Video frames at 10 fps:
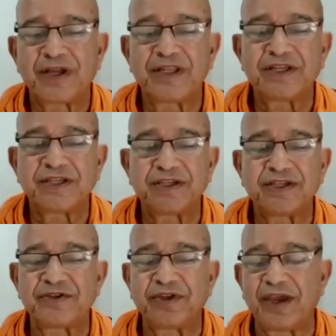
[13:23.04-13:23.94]
This is
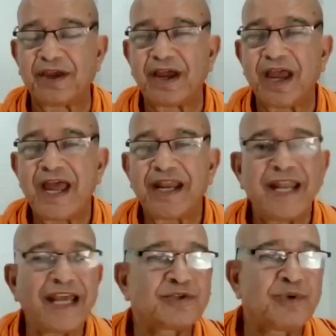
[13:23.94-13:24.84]
the thing.
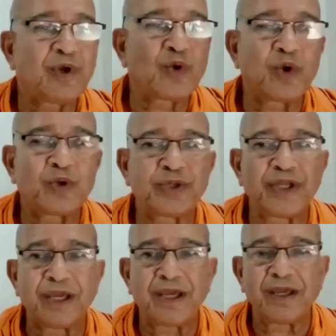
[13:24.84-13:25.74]
Next, we will go to
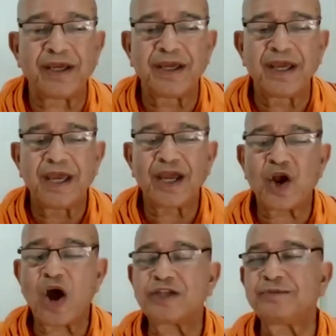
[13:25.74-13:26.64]
the
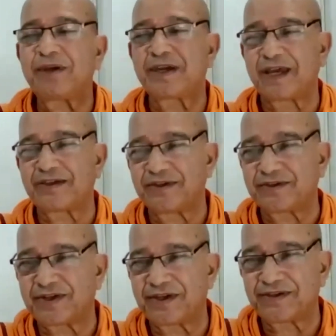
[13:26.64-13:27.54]
cosmic
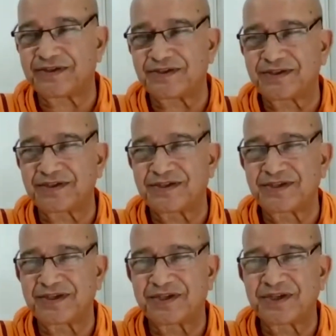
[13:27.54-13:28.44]
existence.
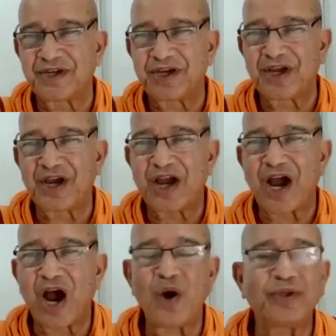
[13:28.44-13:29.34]

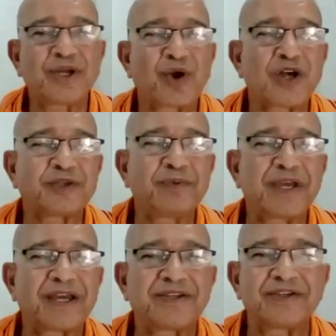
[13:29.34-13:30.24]
How the
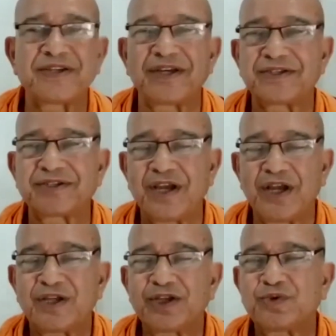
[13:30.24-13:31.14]
cosmic existence,
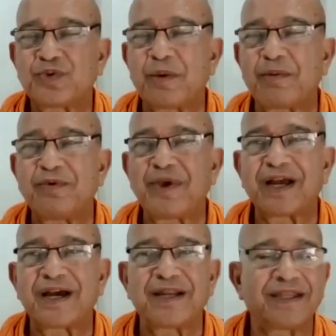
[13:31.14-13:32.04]
Swami
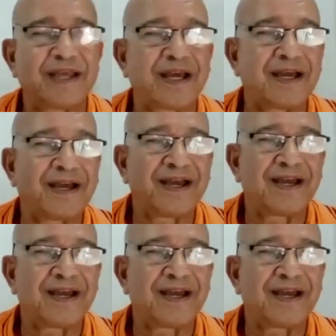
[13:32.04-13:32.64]
Vivekananda